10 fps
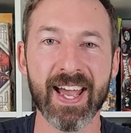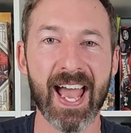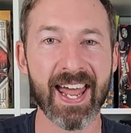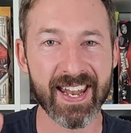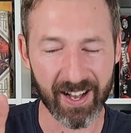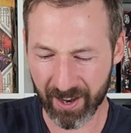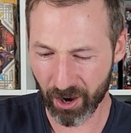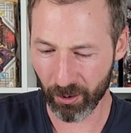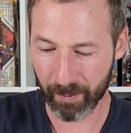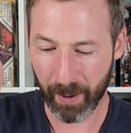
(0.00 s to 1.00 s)
And
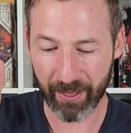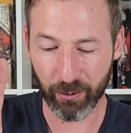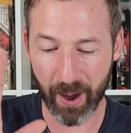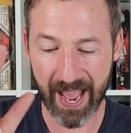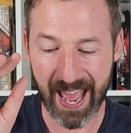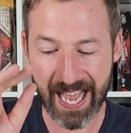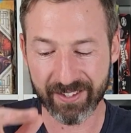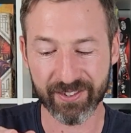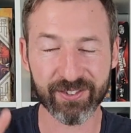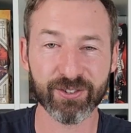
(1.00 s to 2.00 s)
oh, by the way,
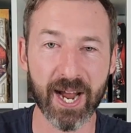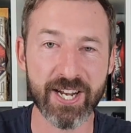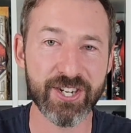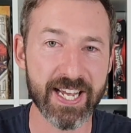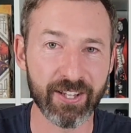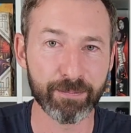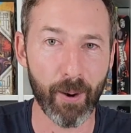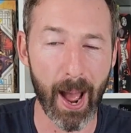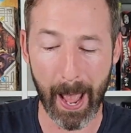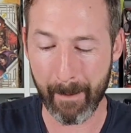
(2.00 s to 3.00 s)
Exit Strategy is
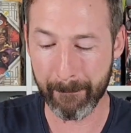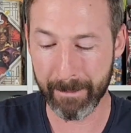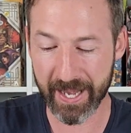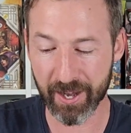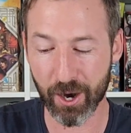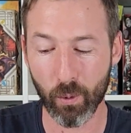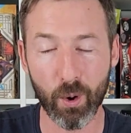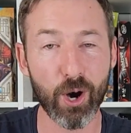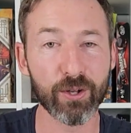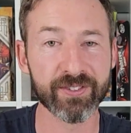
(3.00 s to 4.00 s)
by Bigger
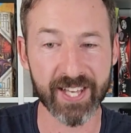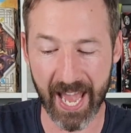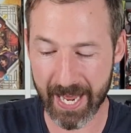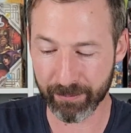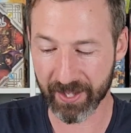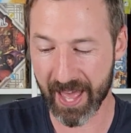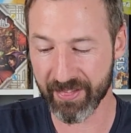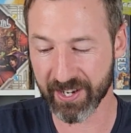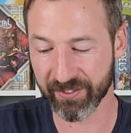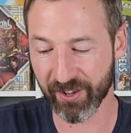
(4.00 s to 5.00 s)
Worlds Games,
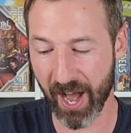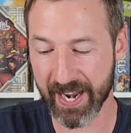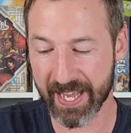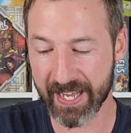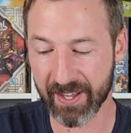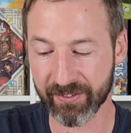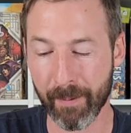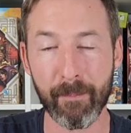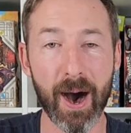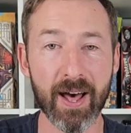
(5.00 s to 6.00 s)
and the designer is
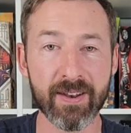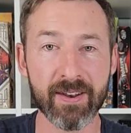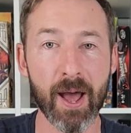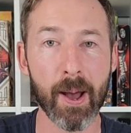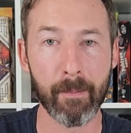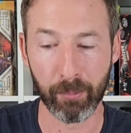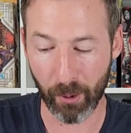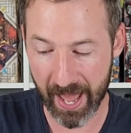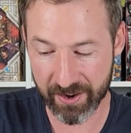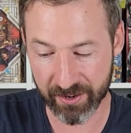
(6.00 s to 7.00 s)
Martin
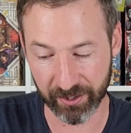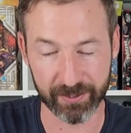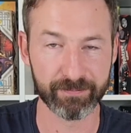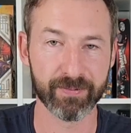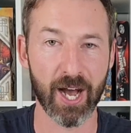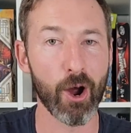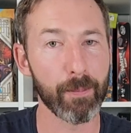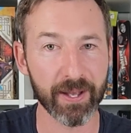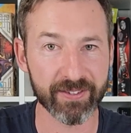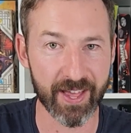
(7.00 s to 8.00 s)
Brandl. I
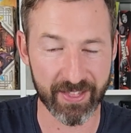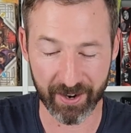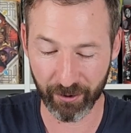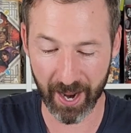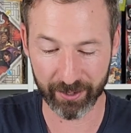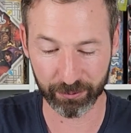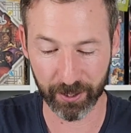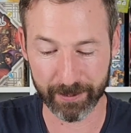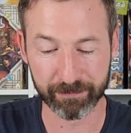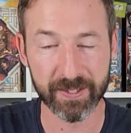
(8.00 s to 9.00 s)
hope I said that right as
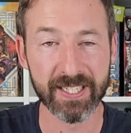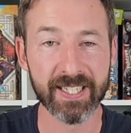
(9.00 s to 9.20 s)
well.